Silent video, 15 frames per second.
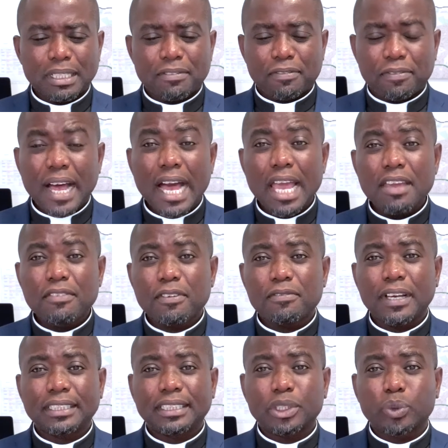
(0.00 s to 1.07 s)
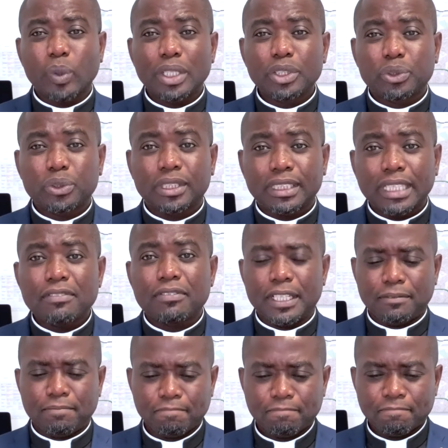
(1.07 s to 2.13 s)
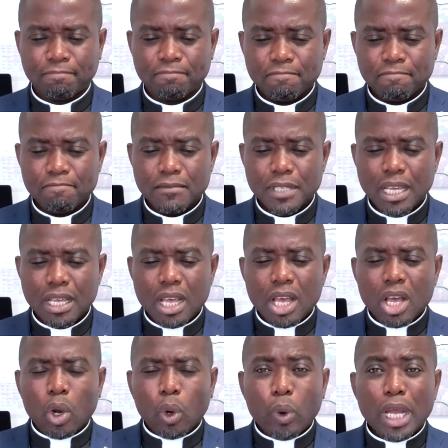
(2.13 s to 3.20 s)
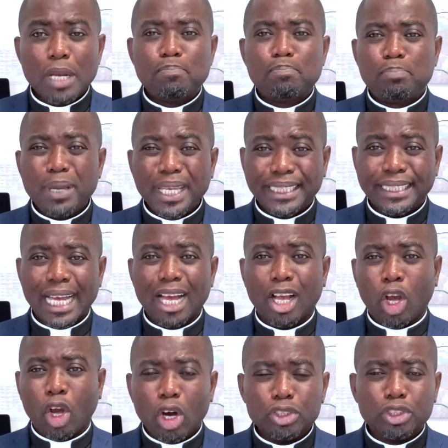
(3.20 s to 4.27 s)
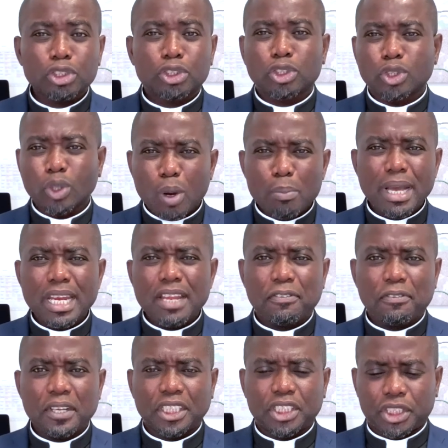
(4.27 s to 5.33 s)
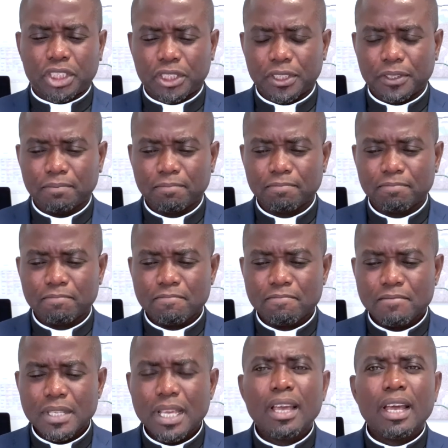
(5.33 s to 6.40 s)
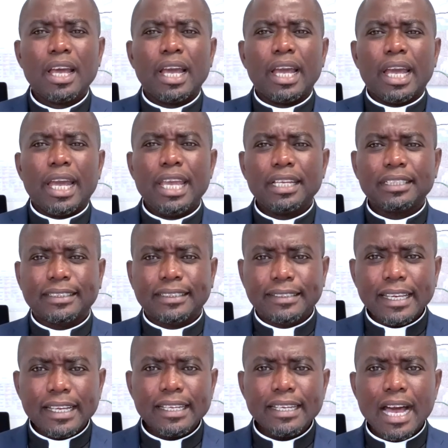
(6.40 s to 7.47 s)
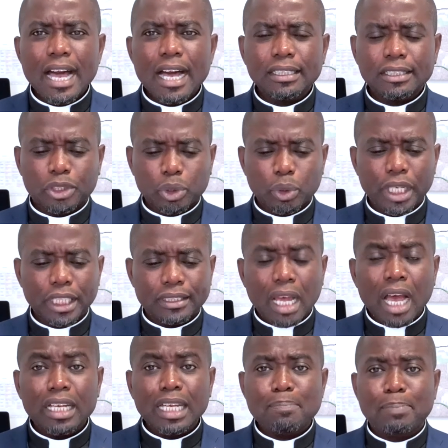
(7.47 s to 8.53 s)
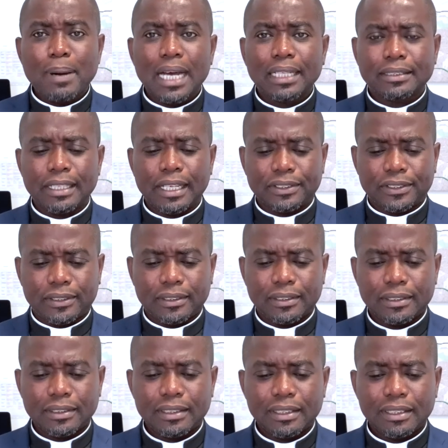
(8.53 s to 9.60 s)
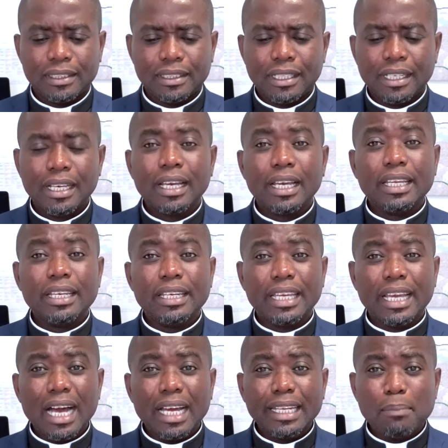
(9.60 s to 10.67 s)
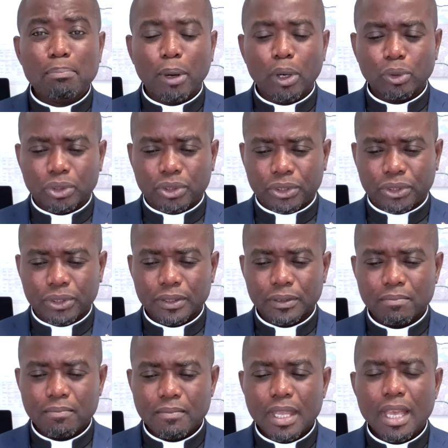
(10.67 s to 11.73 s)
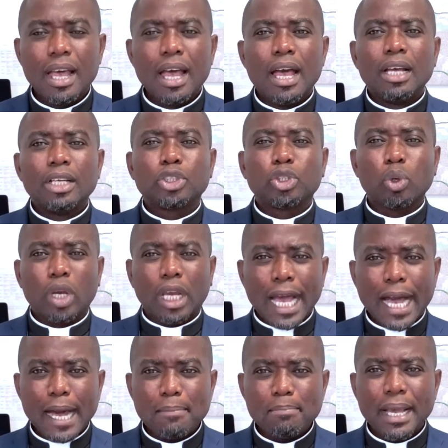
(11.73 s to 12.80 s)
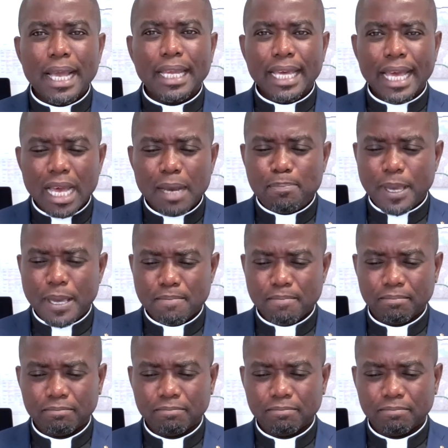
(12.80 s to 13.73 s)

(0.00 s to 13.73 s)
5 verses 1 to 7, when Peter caught so many fish, he signaled to his other partners in the other boats to come and help him.